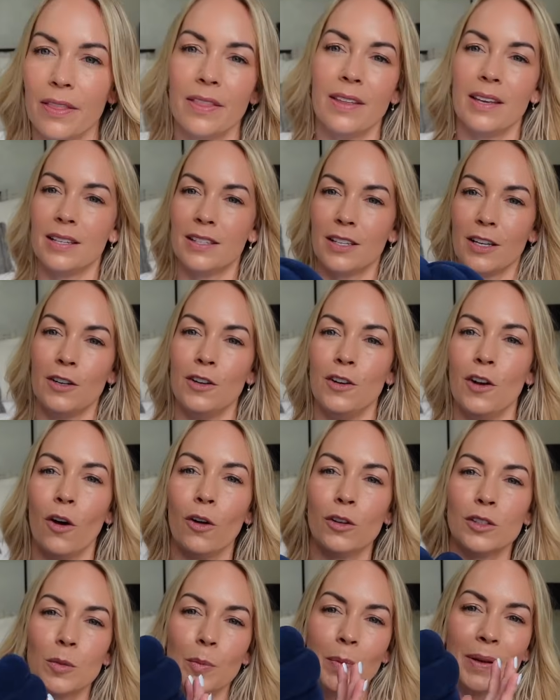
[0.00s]
this
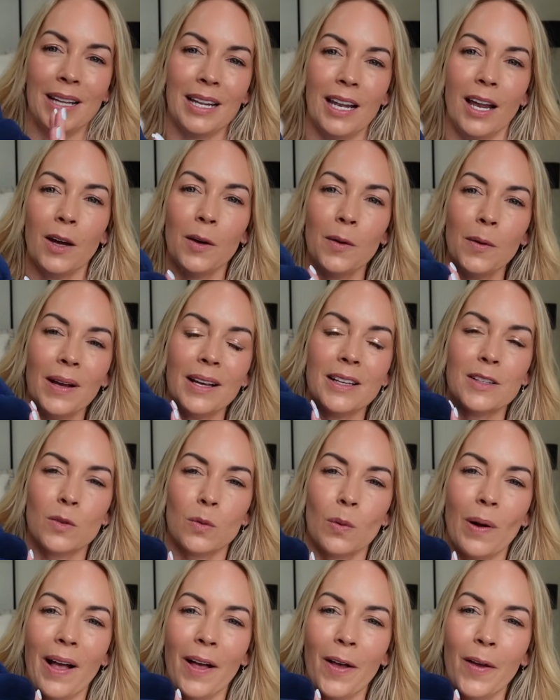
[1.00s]
knot pillow as
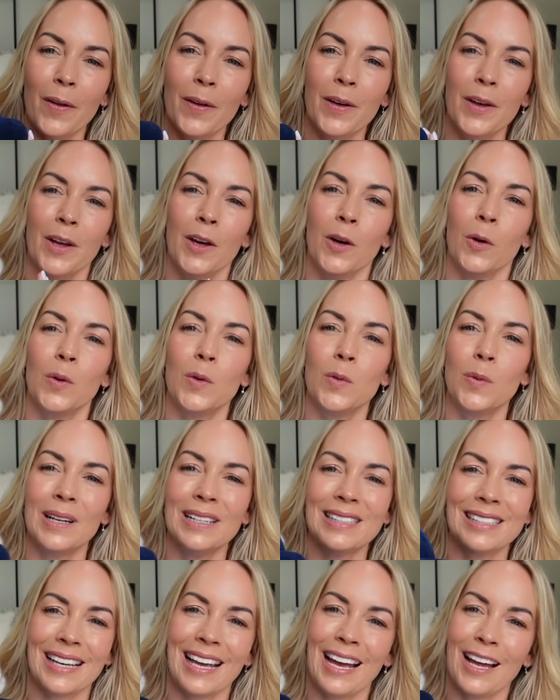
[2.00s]
well. We
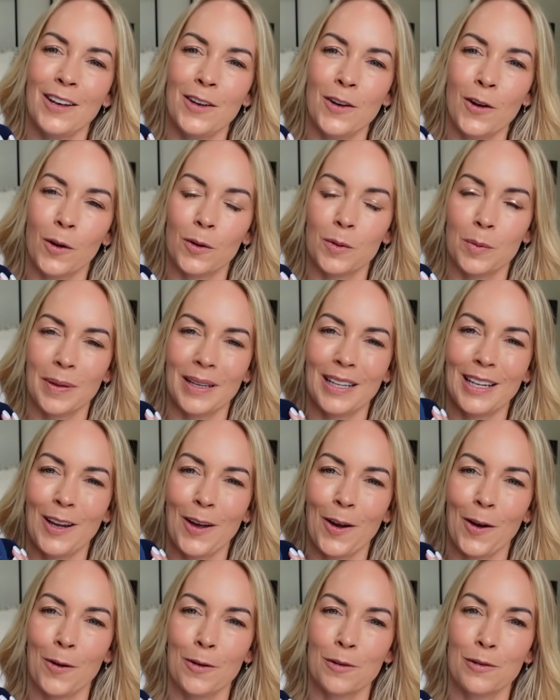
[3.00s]
wanted to get a knot
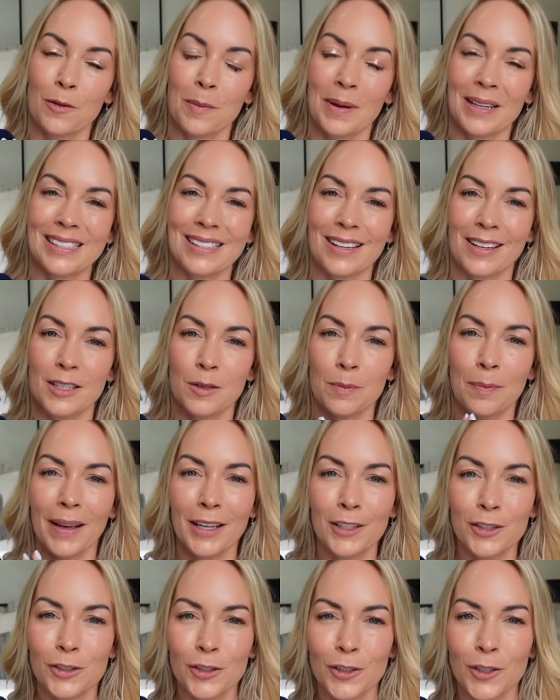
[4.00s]
pillow for my son's
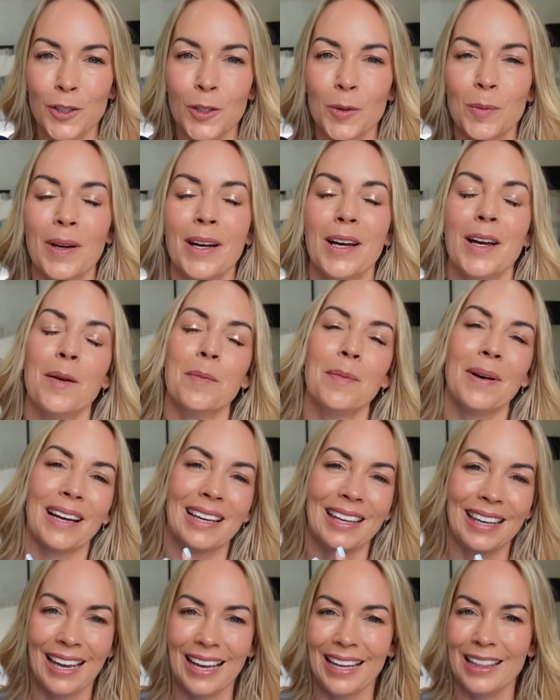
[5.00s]
bedroom, but
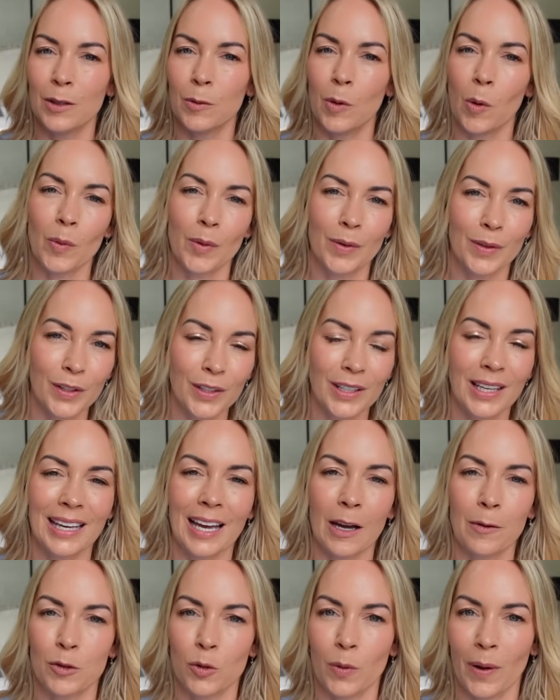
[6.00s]
again, the one we were looking
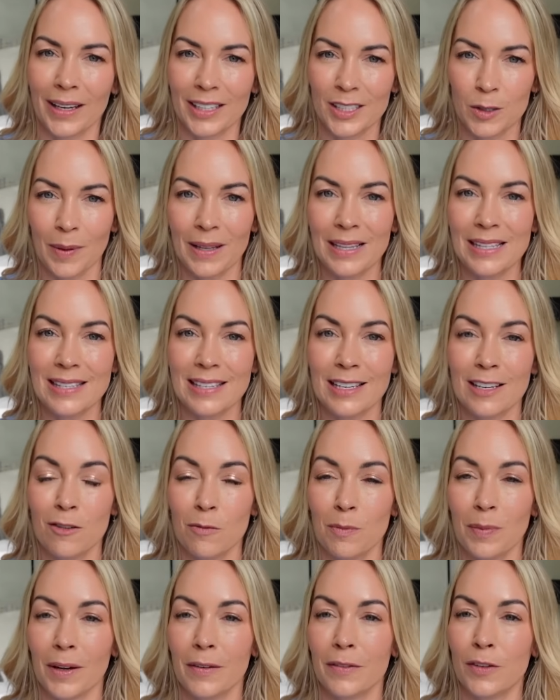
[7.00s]
at was quite
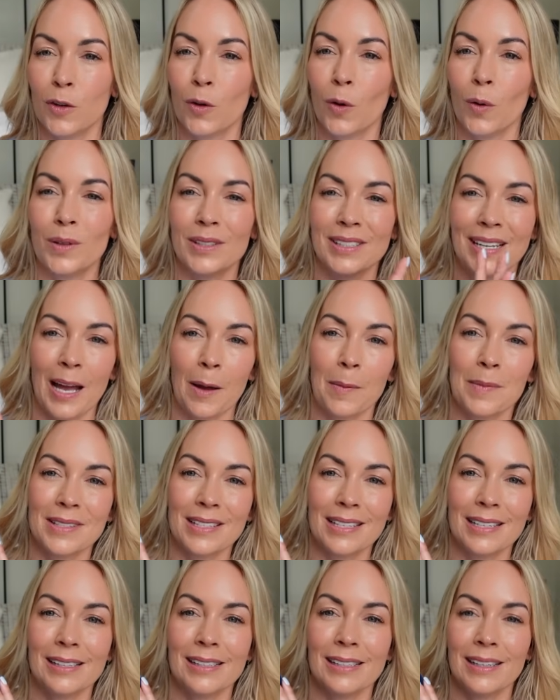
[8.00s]
expensive. But if you go onto
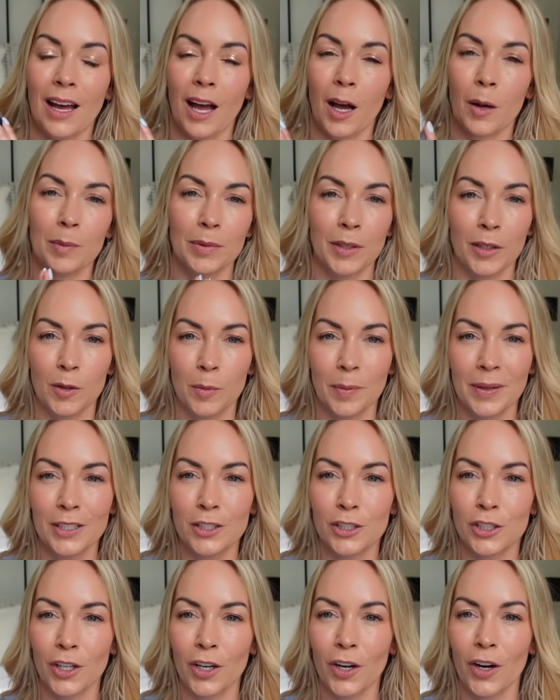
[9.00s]
Amazon, upload a
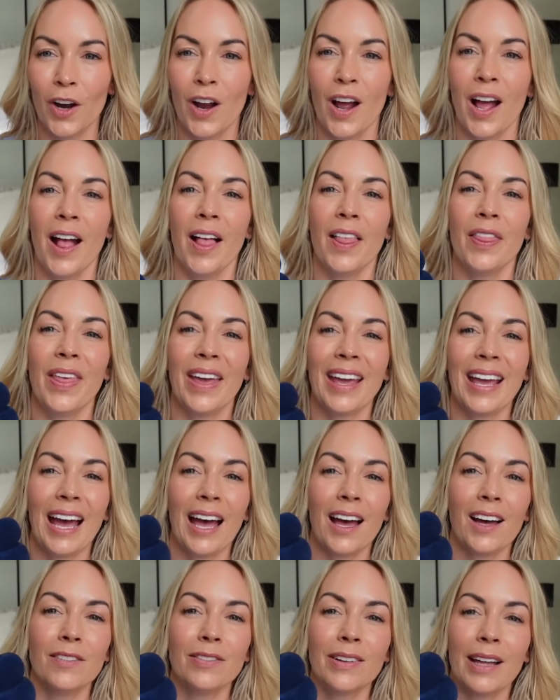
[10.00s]
picture, they
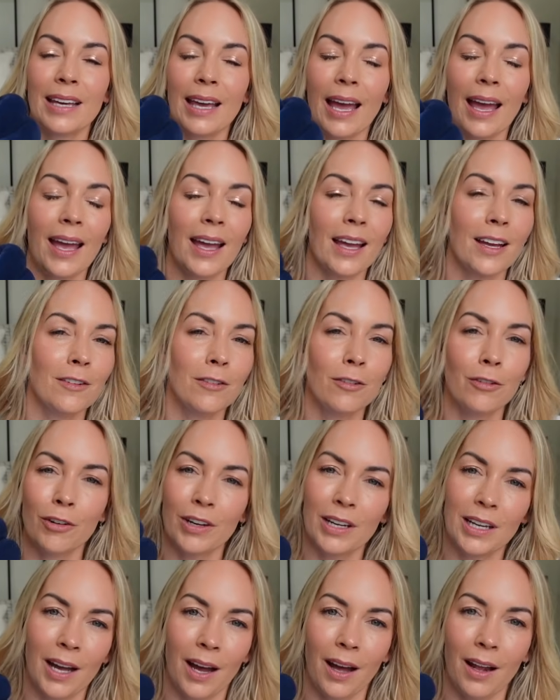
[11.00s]
have like
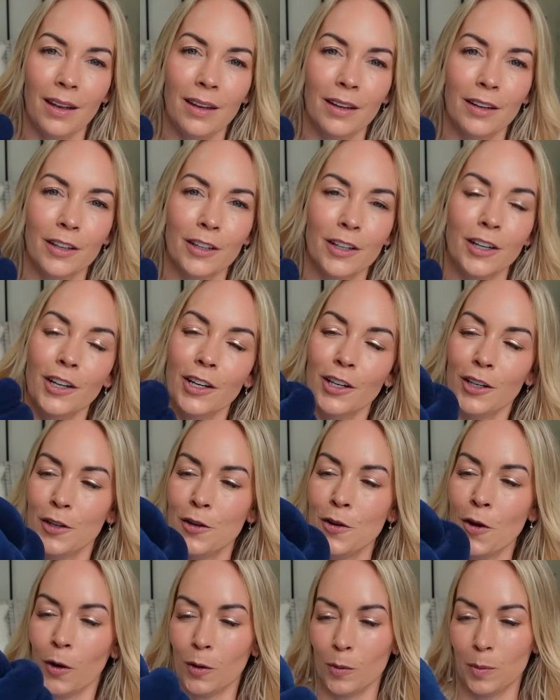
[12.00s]
every color
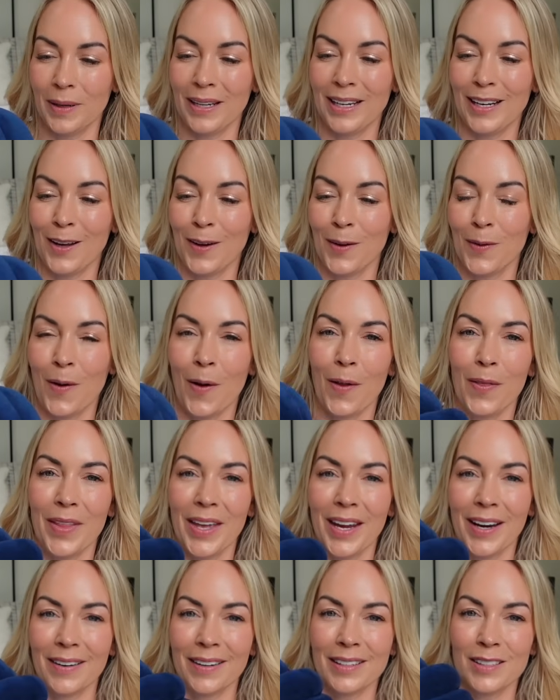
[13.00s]
knot pillow on
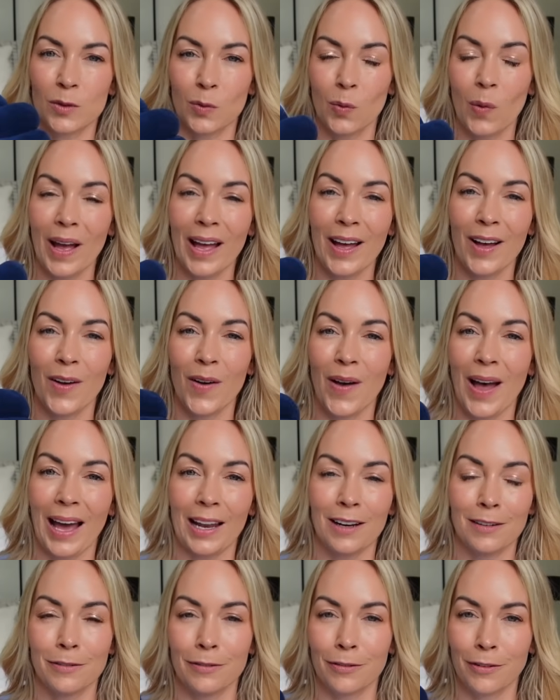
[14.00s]
there as well
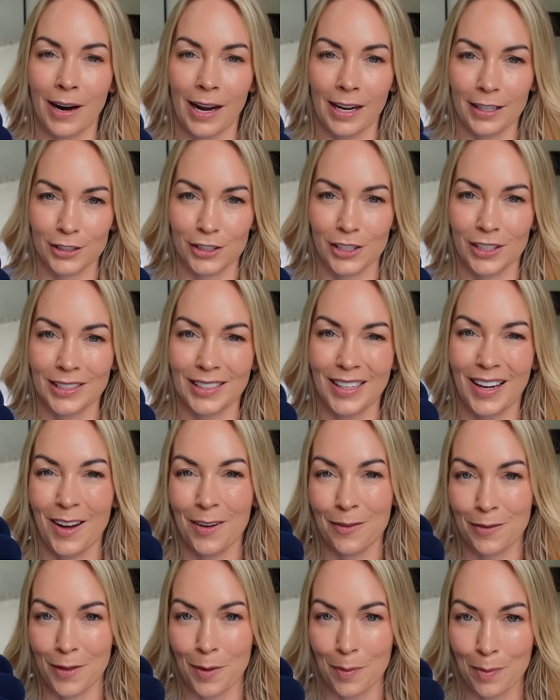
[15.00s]
at a fraction
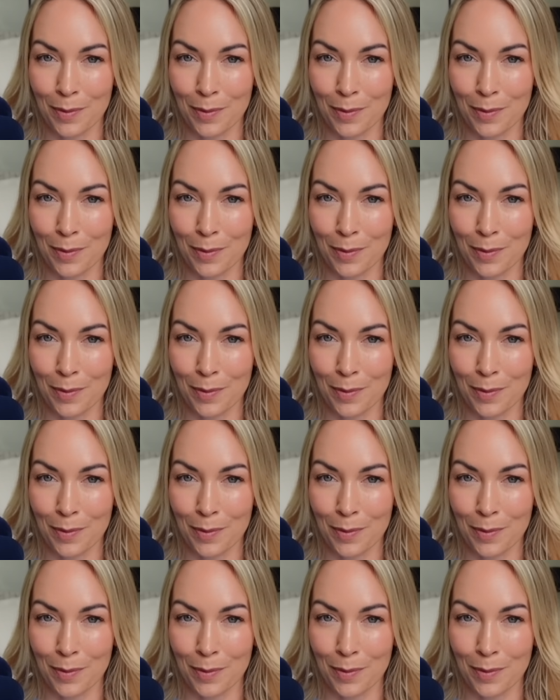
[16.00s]
of the